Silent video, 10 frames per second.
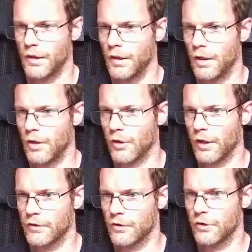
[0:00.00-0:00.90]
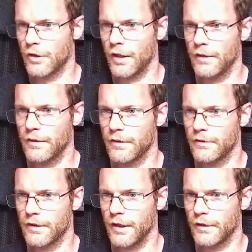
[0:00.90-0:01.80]
Okay, so you can
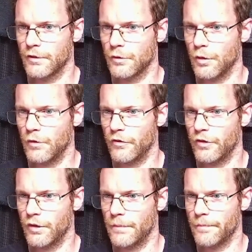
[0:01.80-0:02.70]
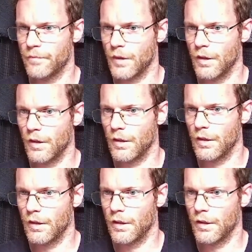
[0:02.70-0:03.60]
select the curve here,
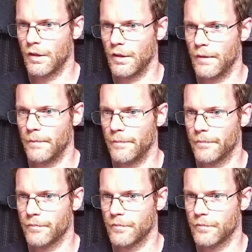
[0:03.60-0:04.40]
and